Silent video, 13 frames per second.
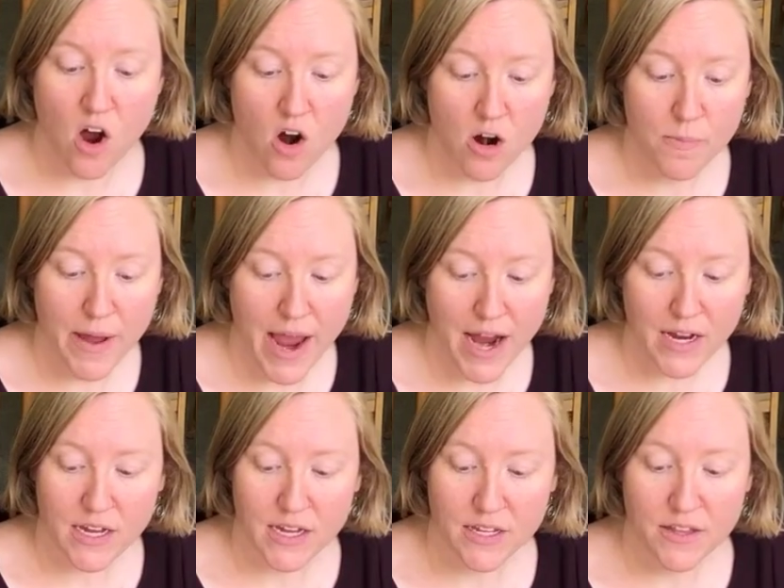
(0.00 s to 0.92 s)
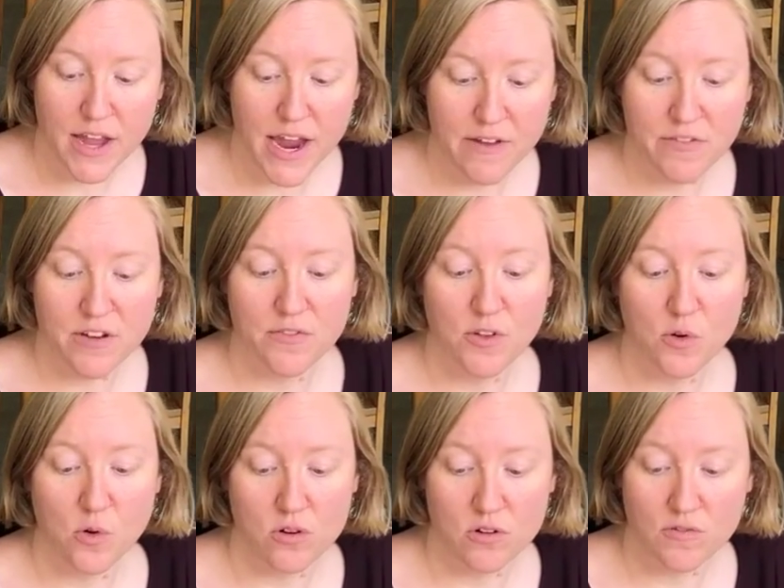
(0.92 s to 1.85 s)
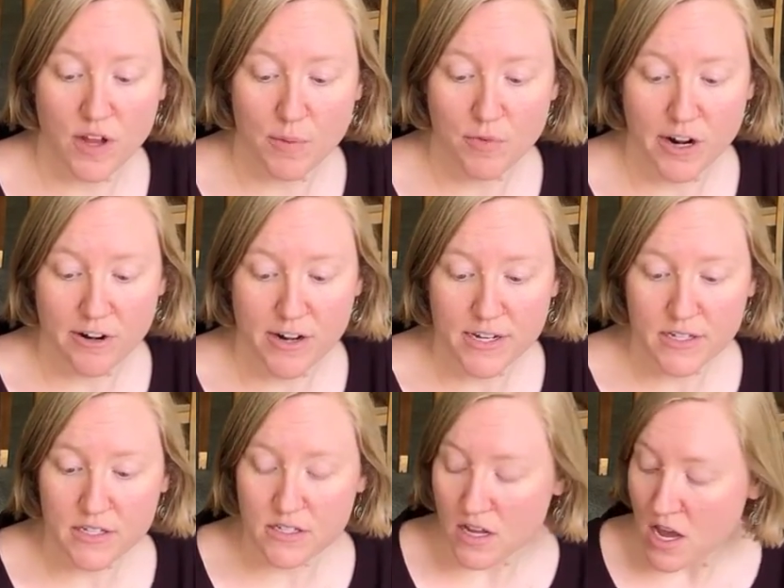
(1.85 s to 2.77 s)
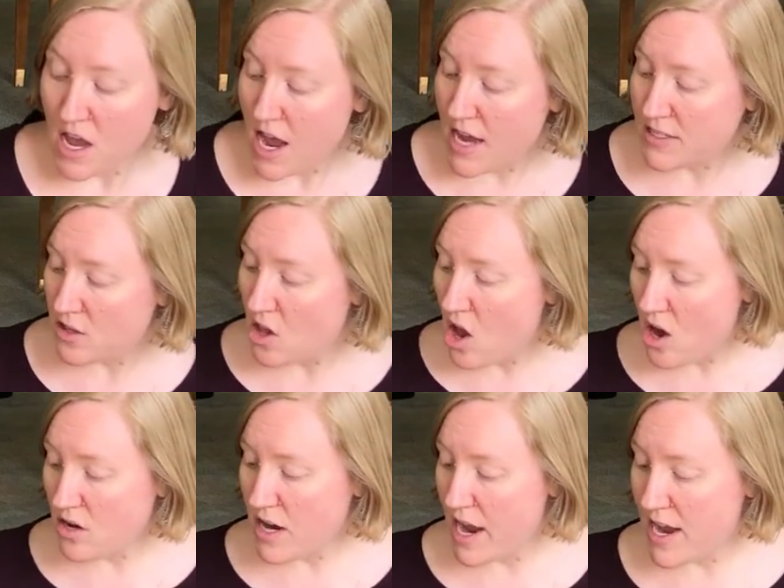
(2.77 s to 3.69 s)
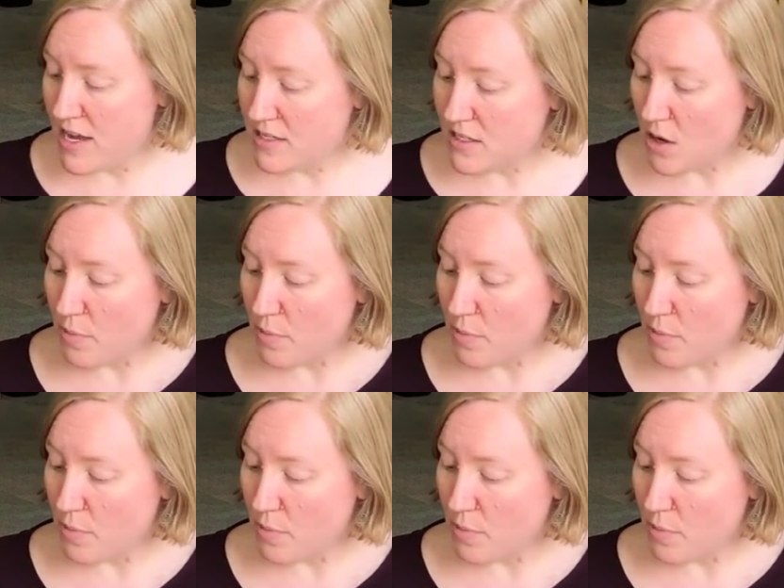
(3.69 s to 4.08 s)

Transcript: are back in the Haven of the Order of Librarius, as long as a